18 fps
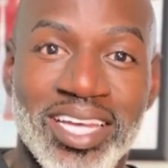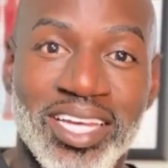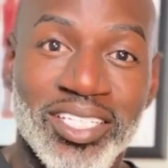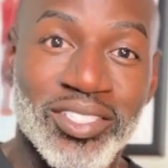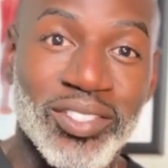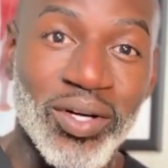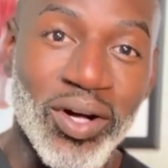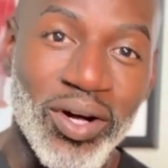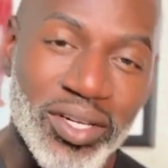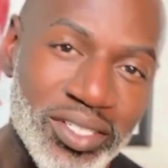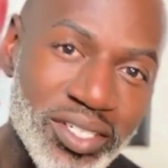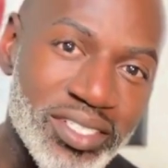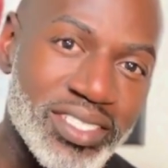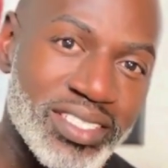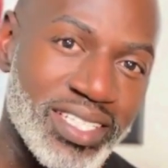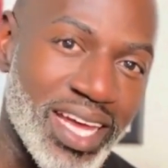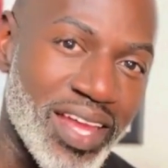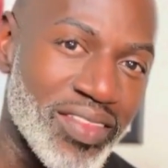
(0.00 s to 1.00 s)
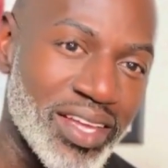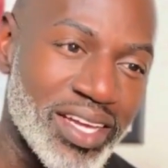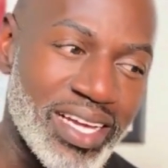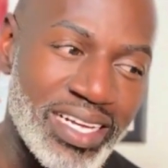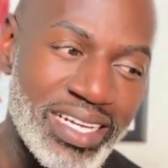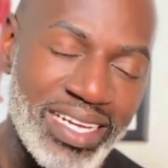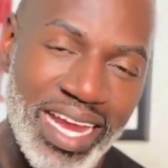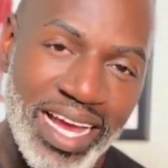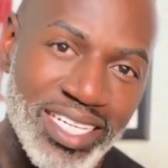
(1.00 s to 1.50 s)
To understand the
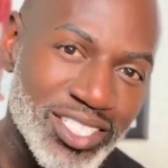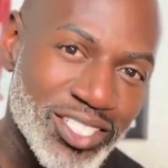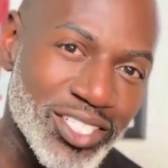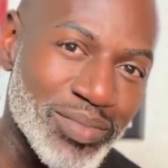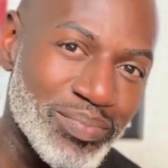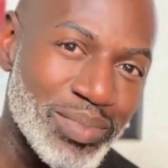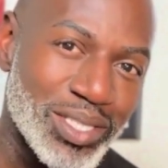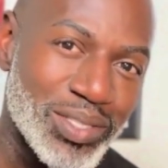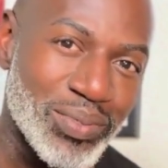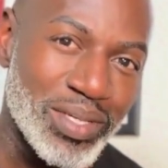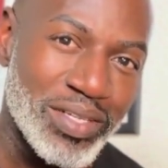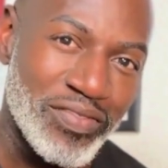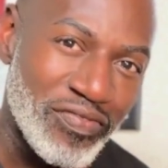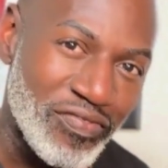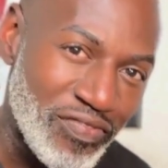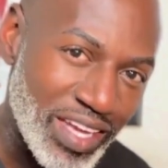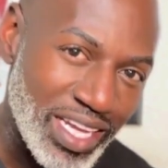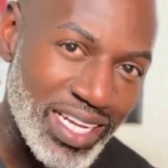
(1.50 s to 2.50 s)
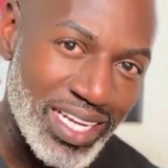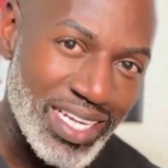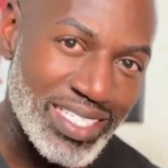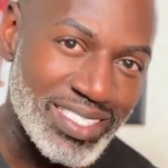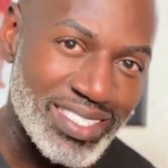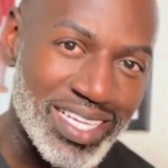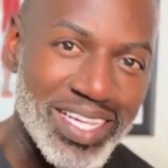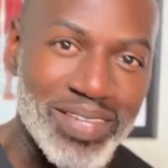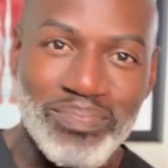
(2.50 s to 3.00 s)
connection between
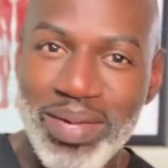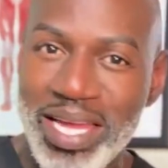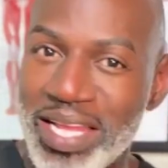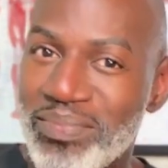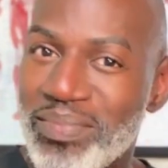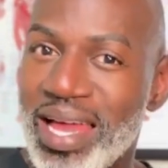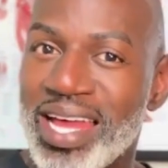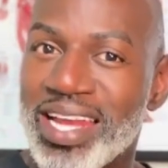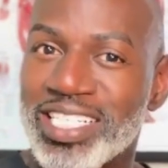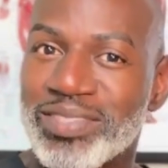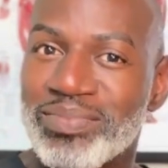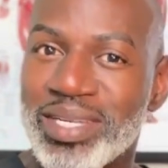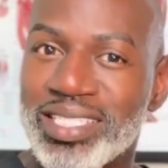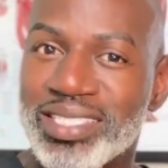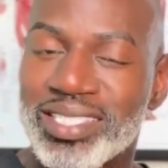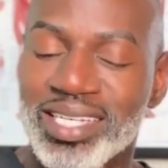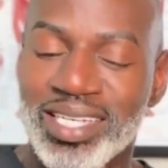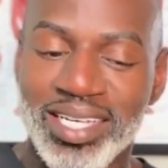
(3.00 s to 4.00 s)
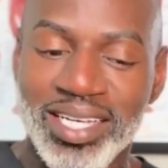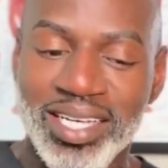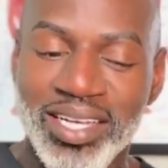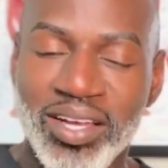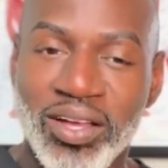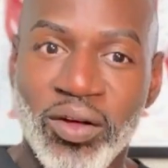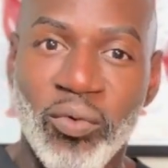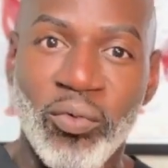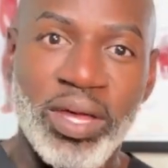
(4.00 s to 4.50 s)
fitness and pain management,
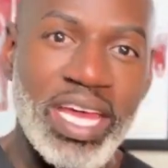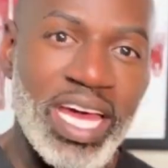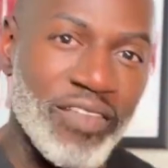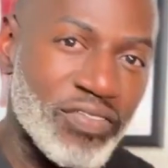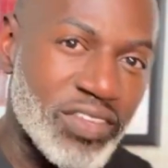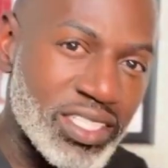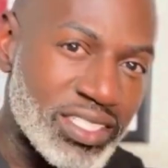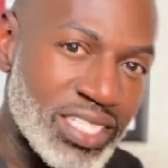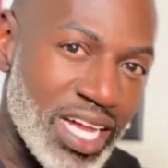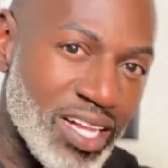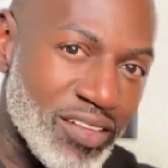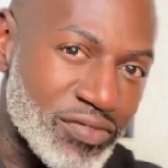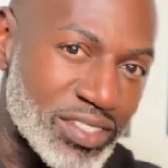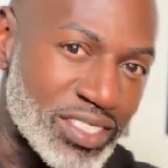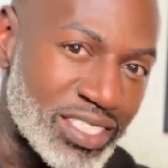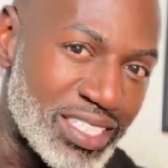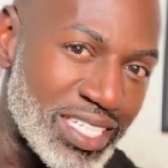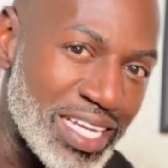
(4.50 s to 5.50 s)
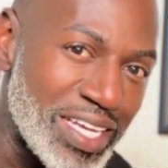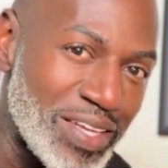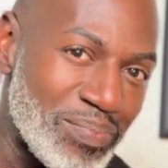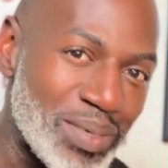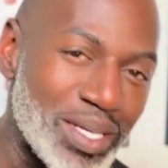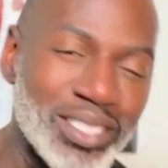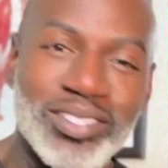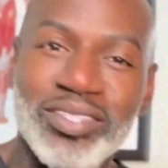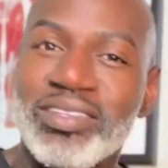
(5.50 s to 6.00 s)
we have to delve deep
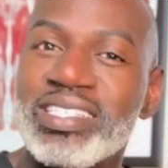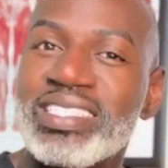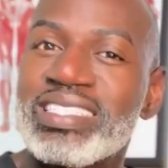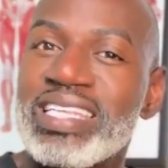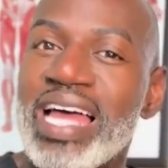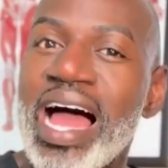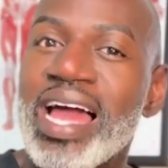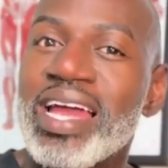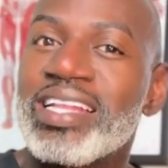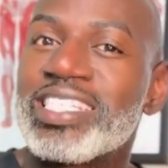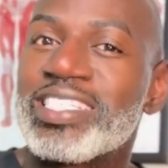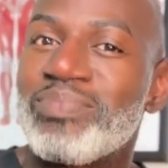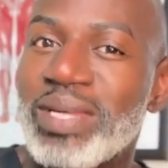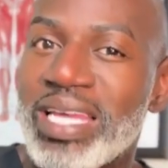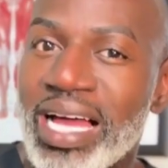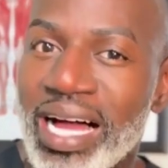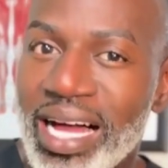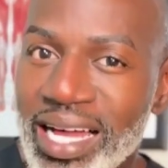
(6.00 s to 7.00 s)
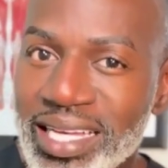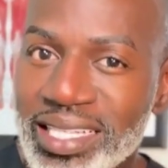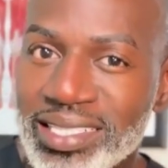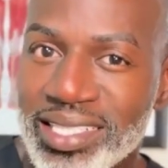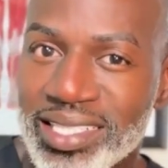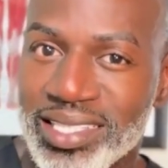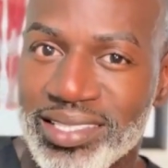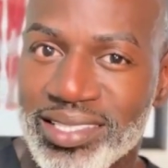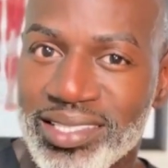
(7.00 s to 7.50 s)
into the science behind
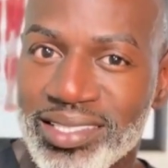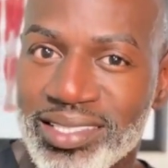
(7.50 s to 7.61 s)
it.